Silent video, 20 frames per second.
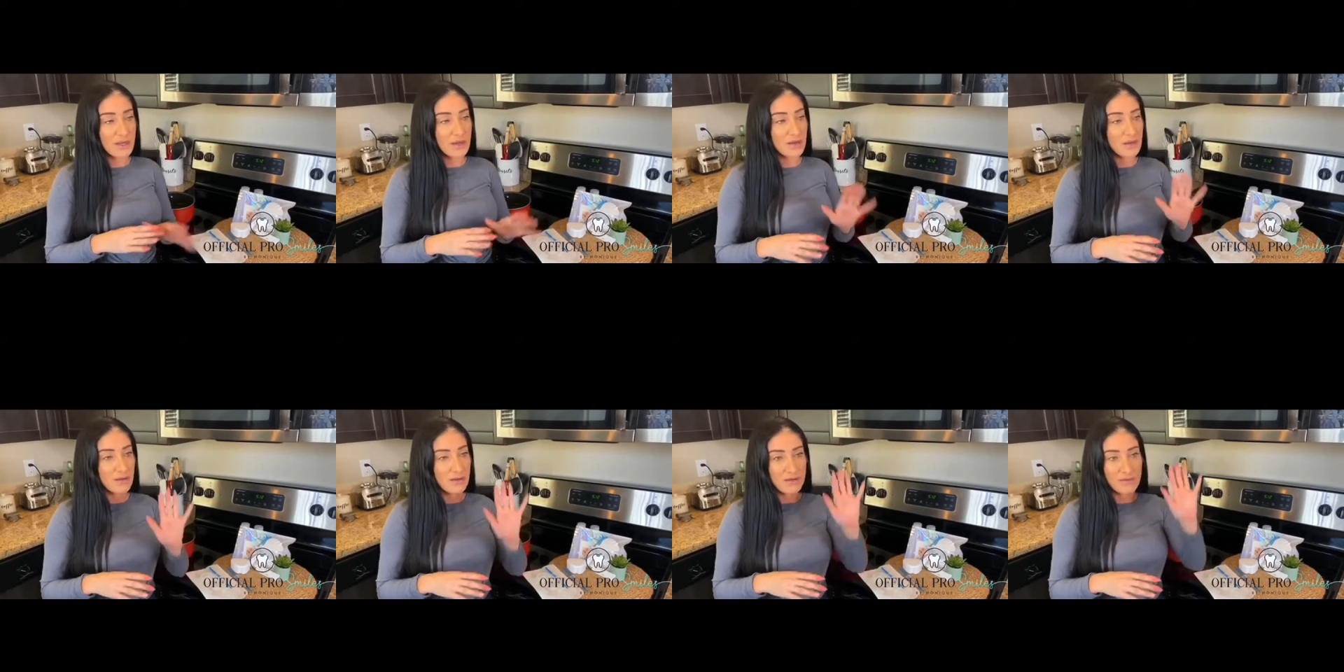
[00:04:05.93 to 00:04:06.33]

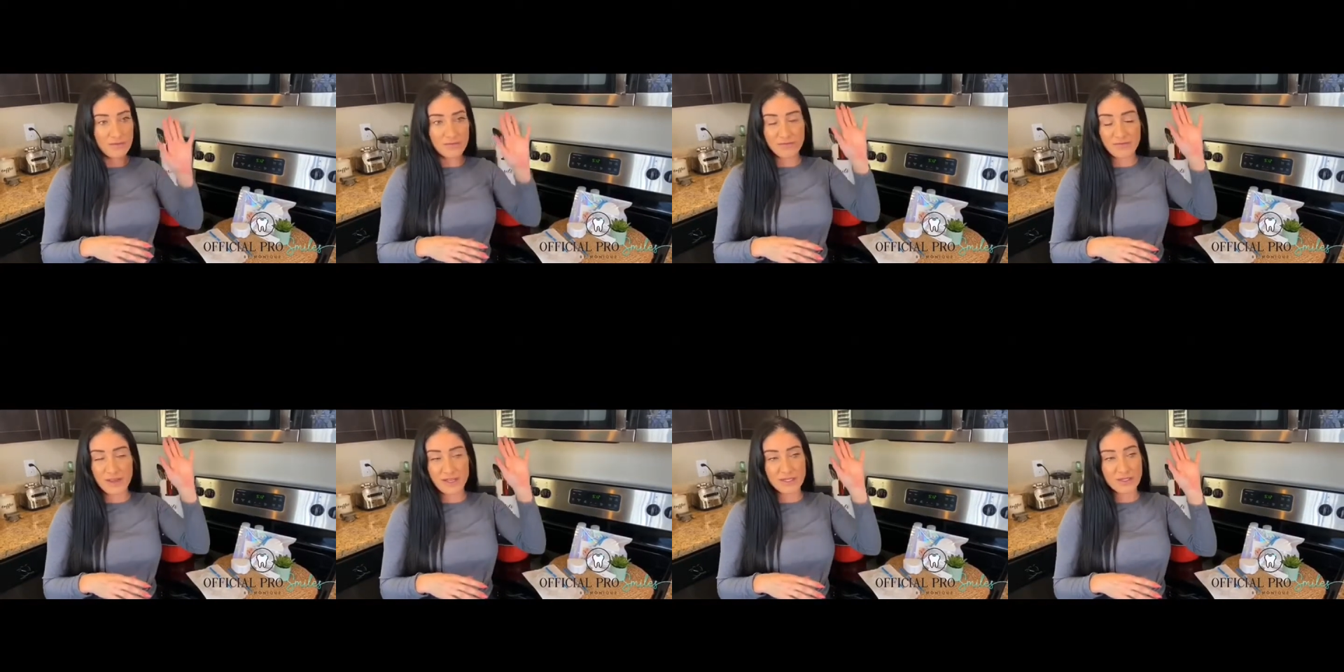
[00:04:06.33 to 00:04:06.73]
find
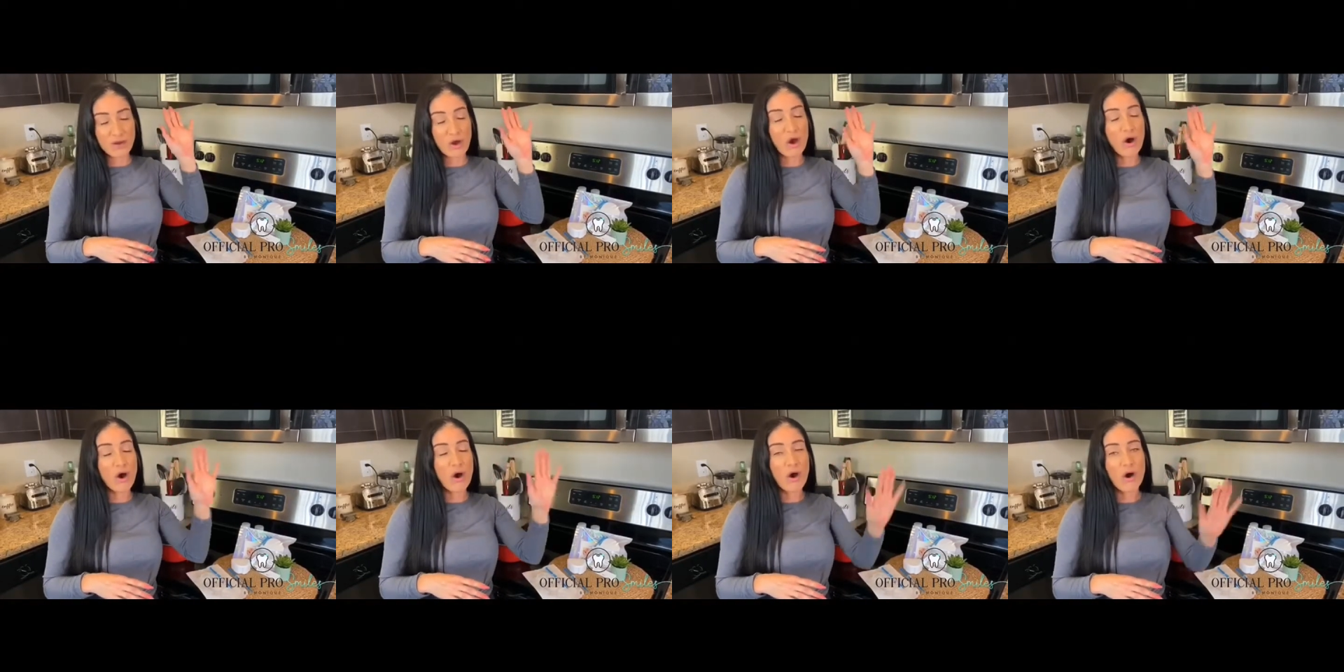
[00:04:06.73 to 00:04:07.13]
all
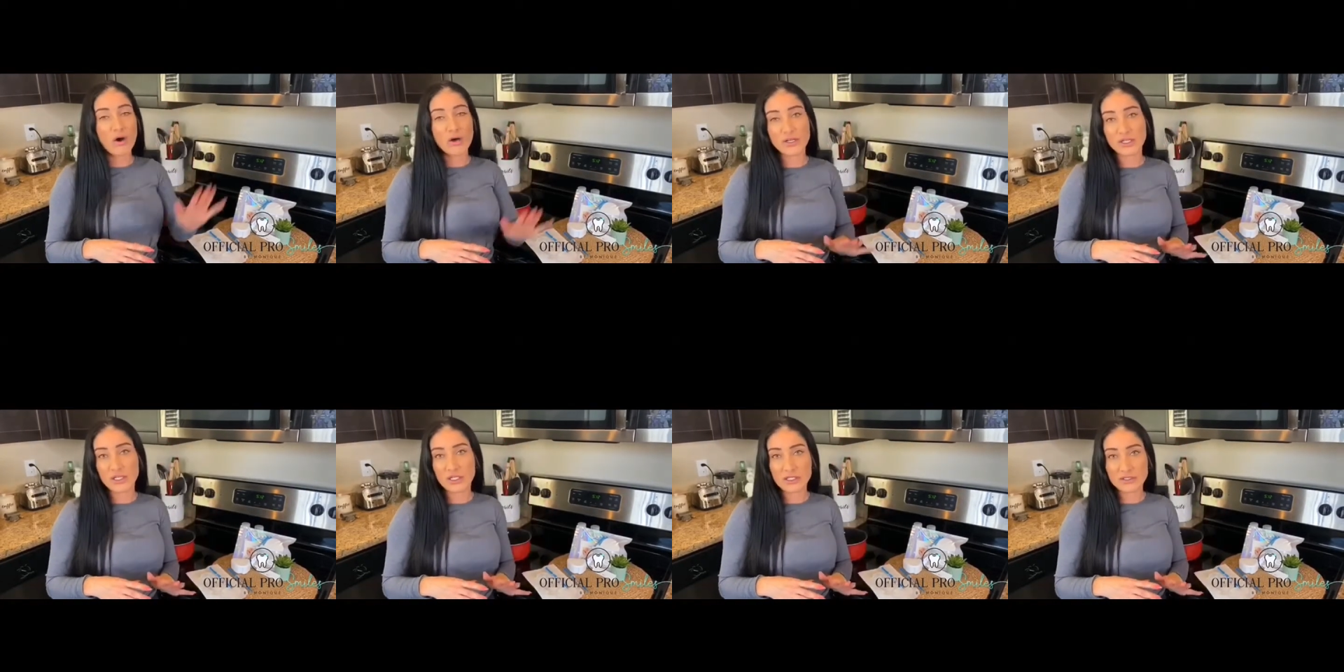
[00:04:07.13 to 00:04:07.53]
your
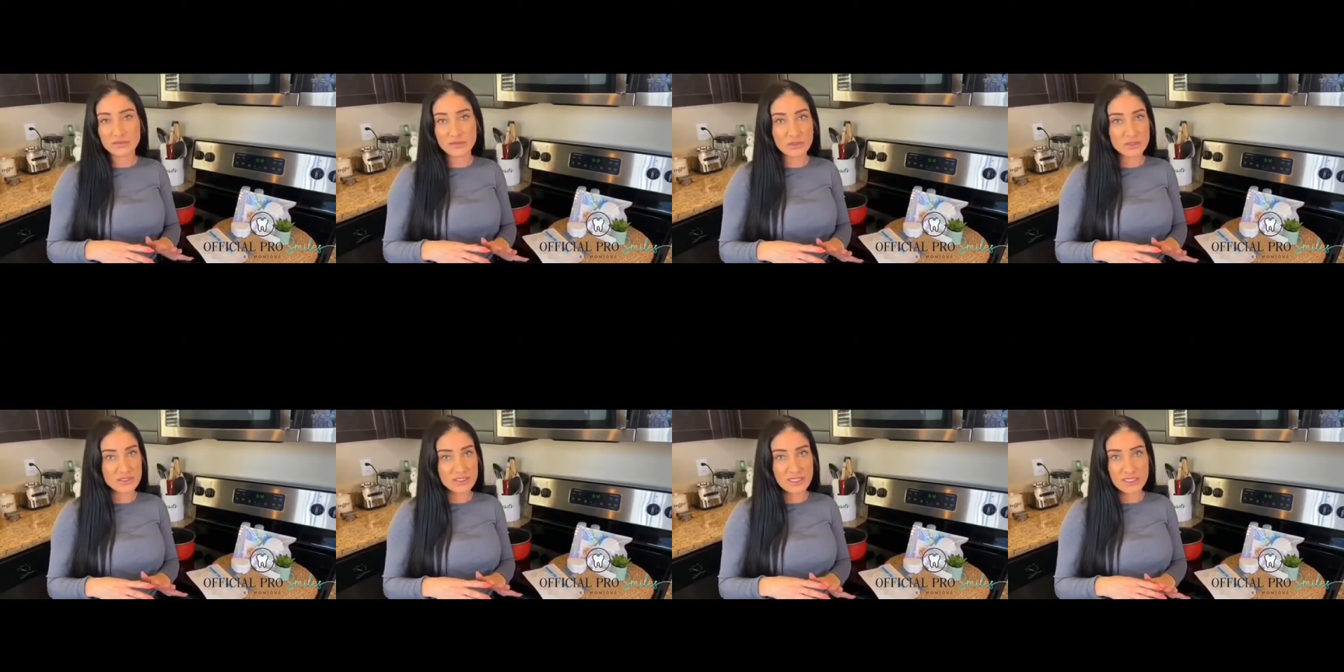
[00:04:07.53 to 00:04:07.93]
teeth
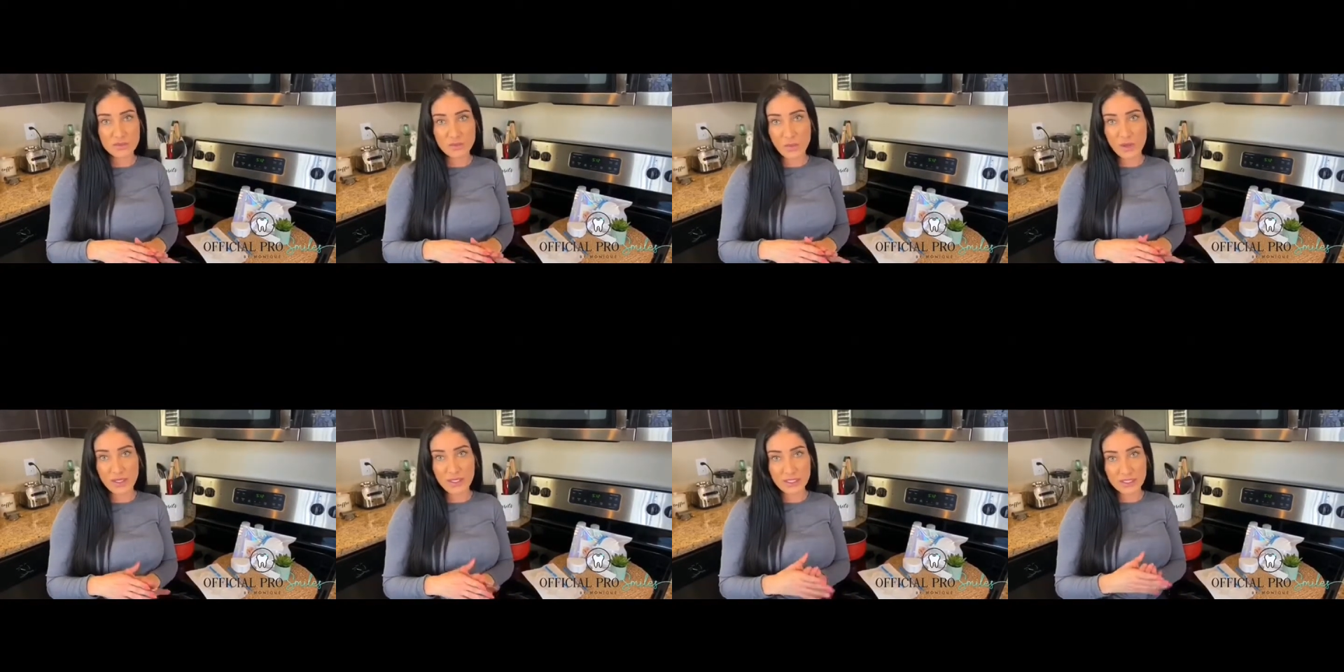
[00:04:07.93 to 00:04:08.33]
whitening
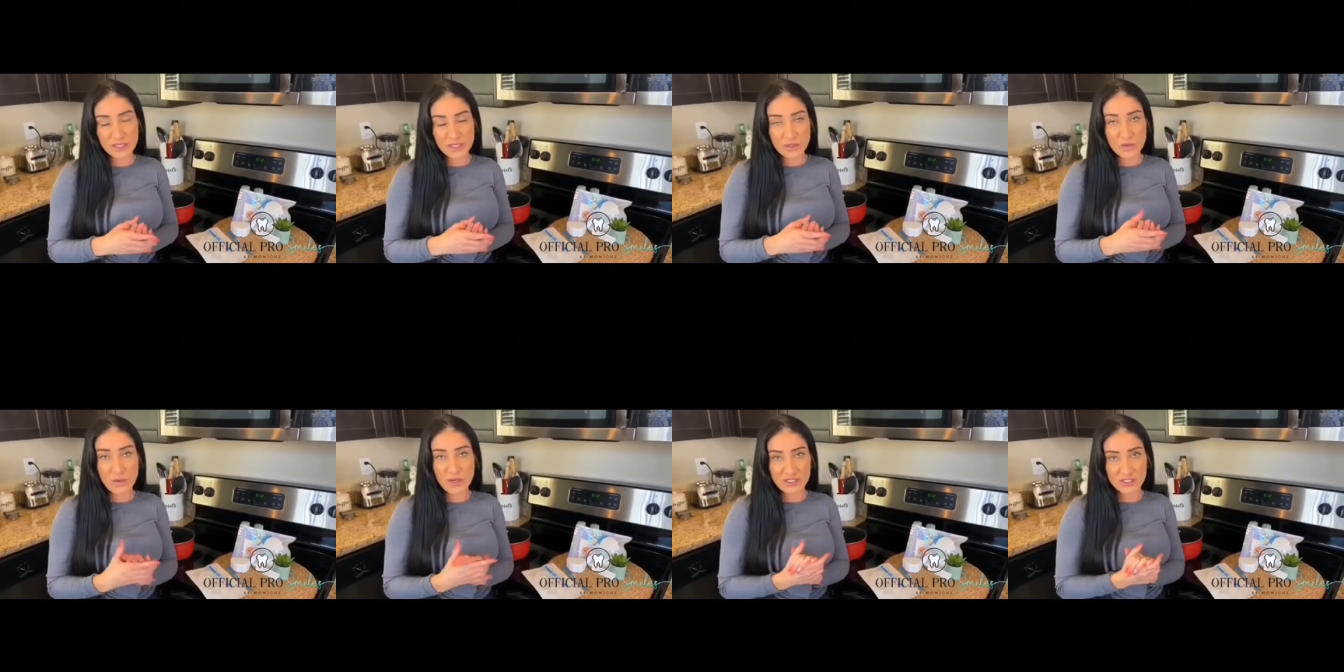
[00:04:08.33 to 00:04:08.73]

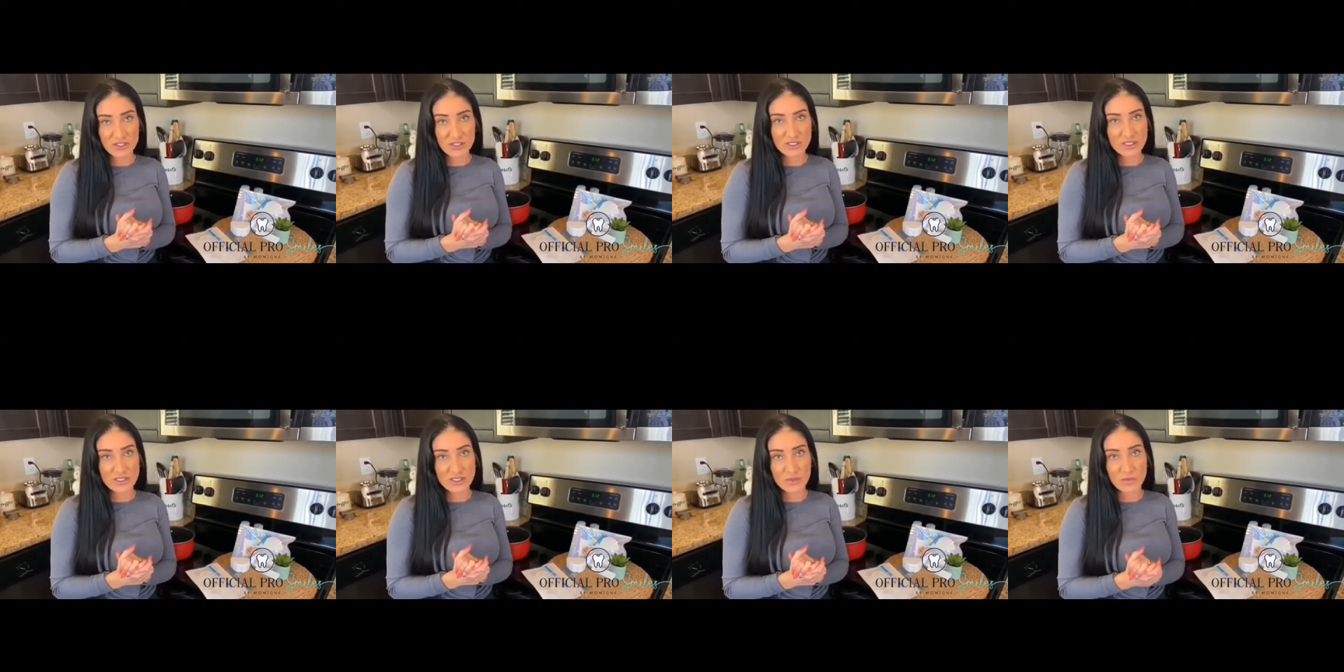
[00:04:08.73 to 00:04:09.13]
questions,
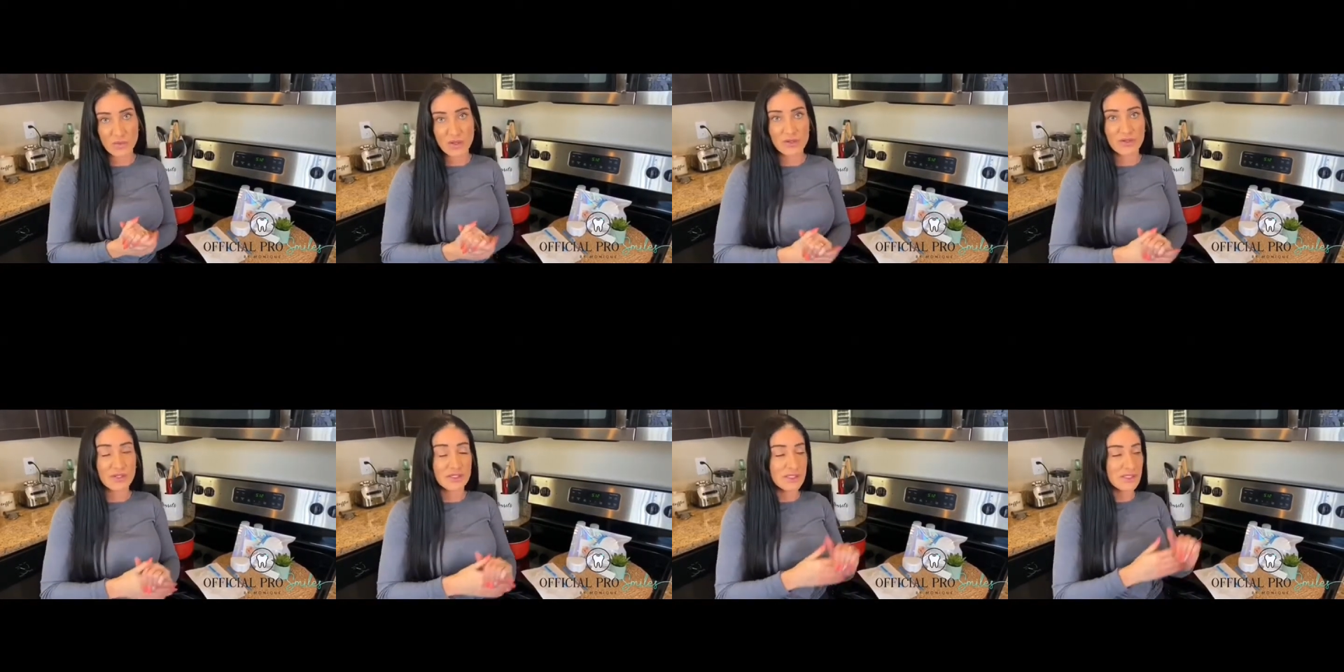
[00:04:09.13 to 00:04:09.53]
whether it's
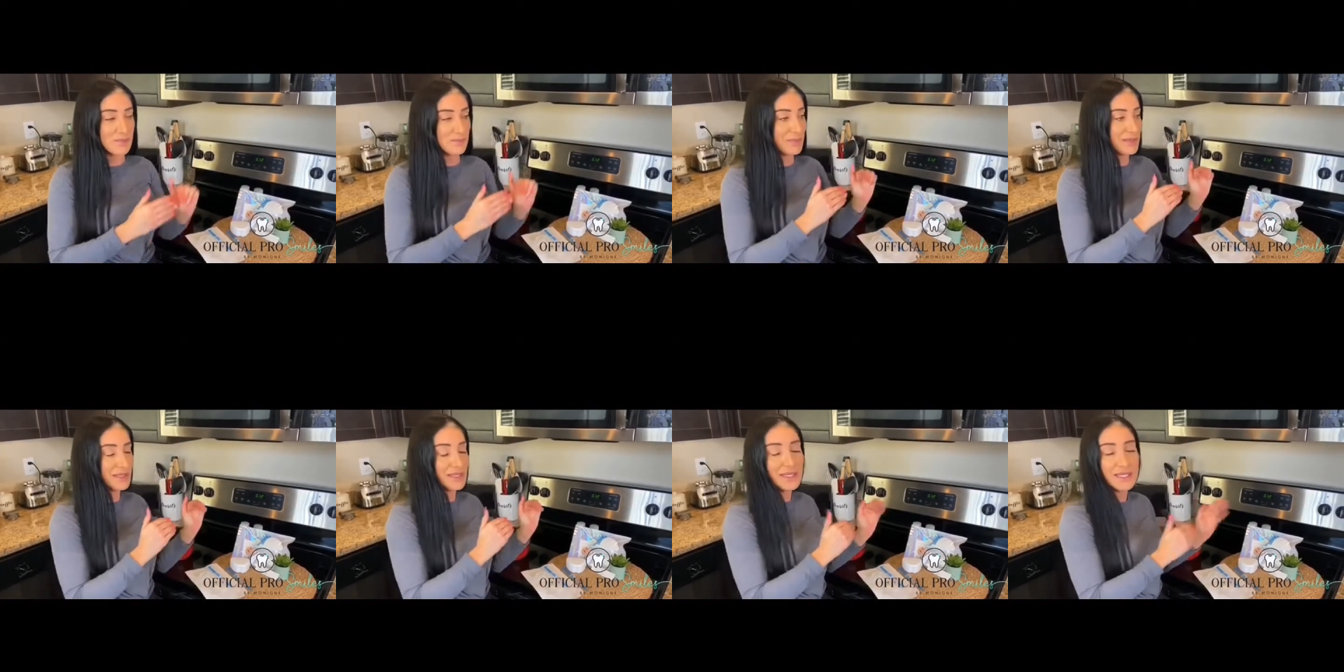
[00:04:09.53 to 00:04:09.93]
my
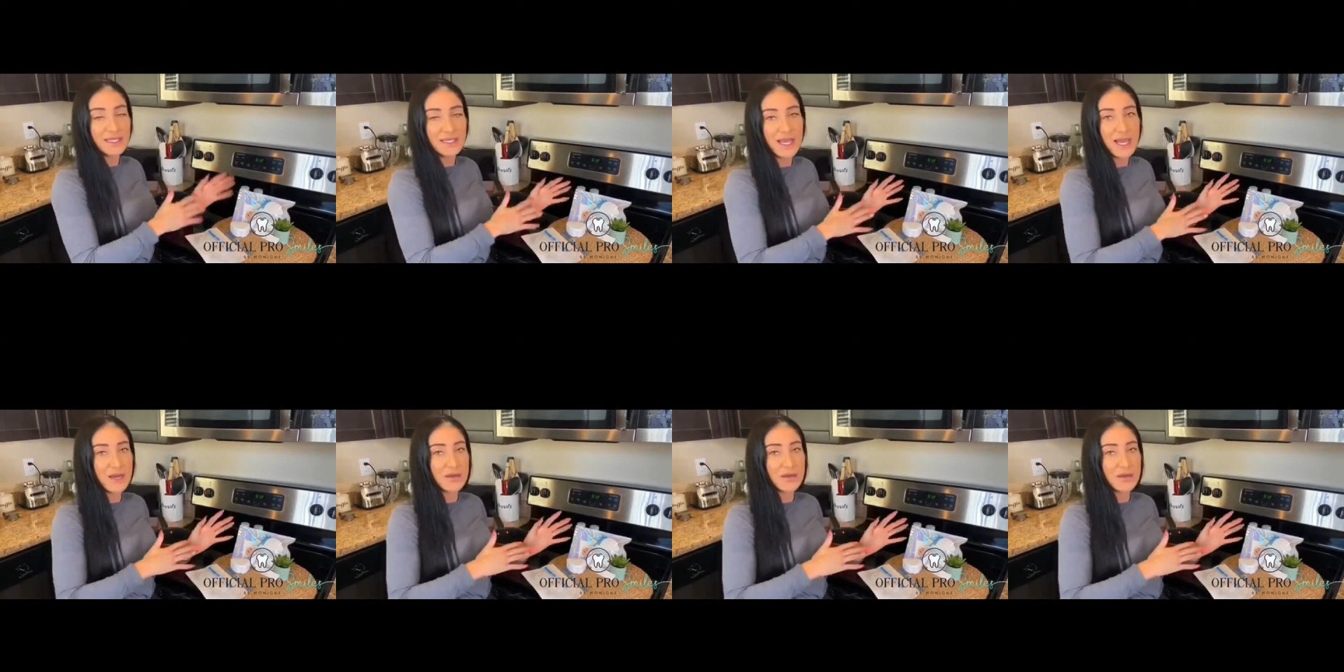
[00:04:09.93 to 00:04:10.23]
in-house